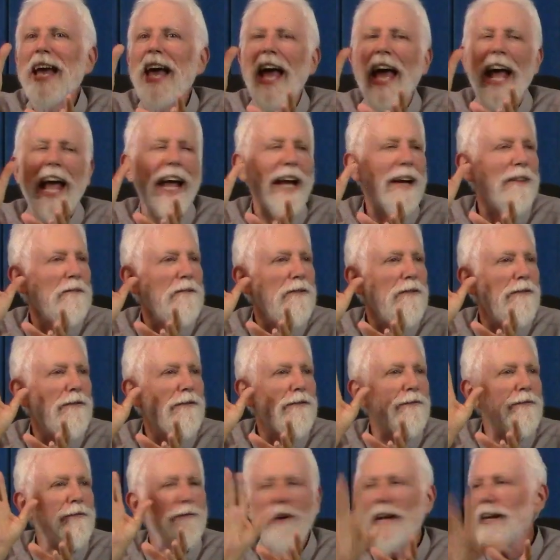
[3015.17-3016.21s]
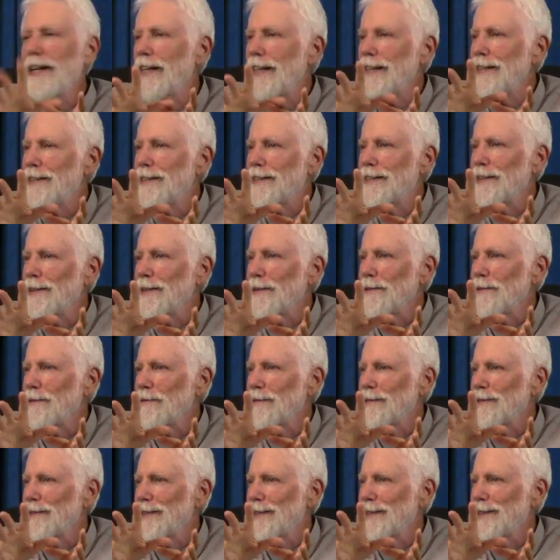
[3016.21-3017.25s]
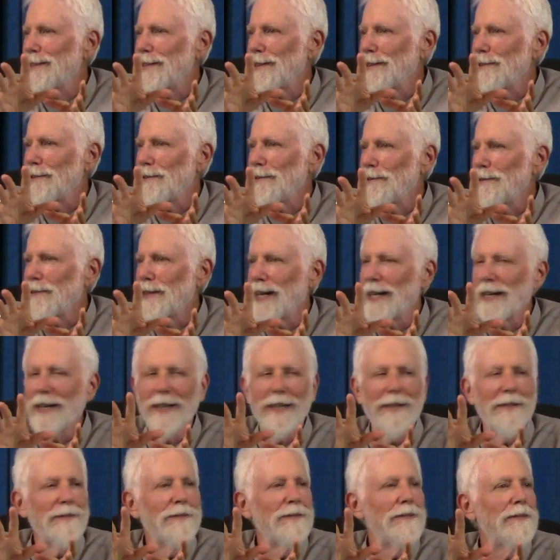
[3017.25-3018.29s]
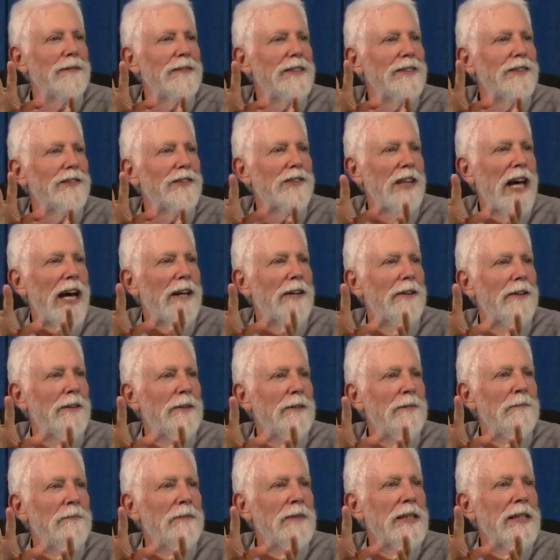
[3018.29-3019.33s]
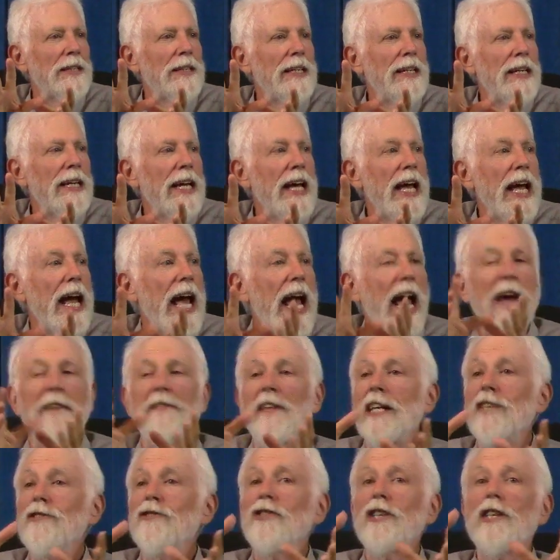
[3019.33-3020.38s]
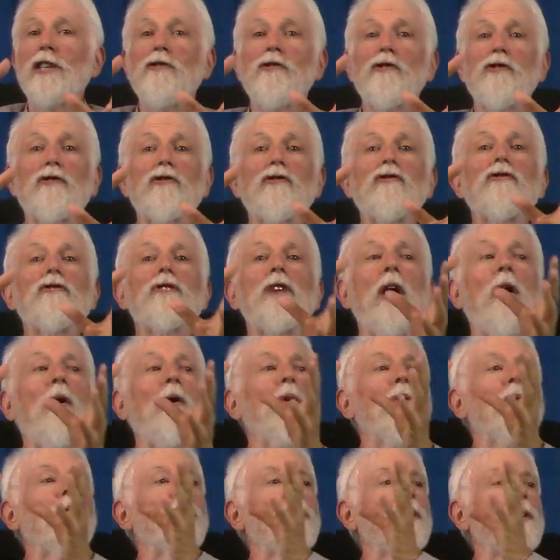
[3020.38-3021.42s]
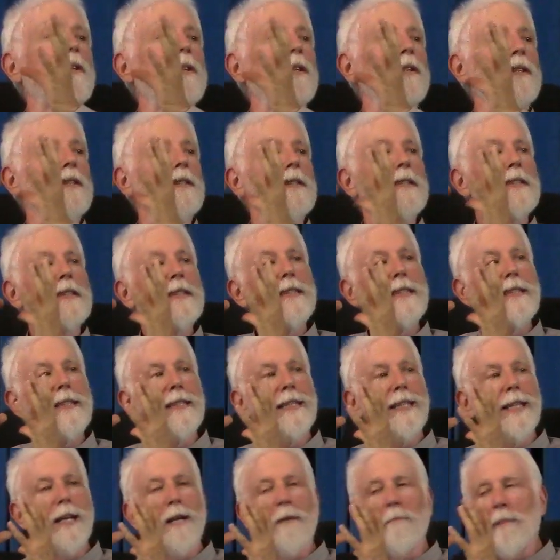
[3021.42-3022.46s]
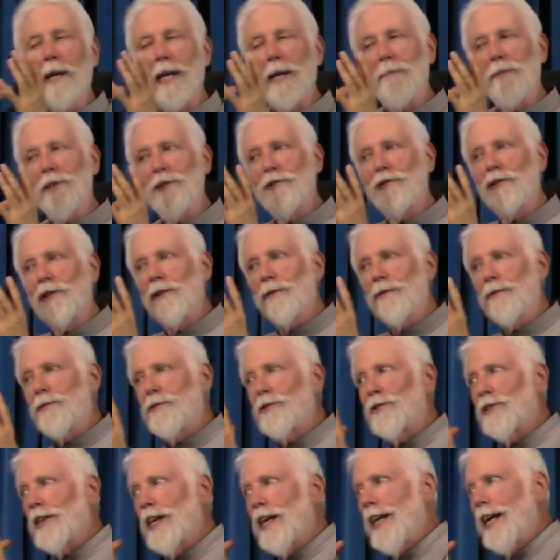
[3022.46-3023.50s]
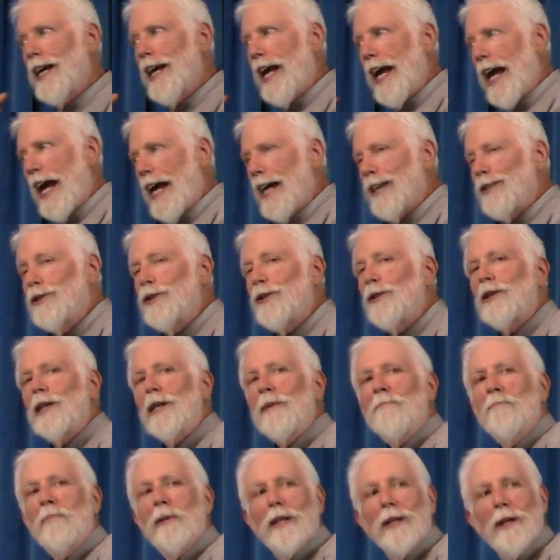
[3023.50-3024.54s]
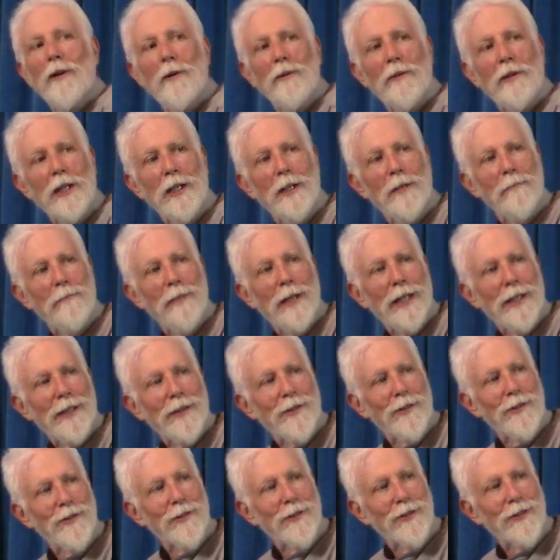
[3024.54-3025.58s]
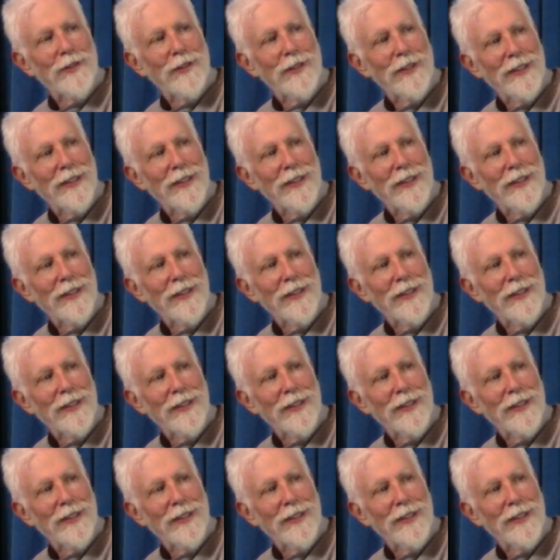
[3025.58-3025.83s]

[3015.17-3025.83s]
and fed it to Saturn, and then she stole little baby Zeus and took him below the abyss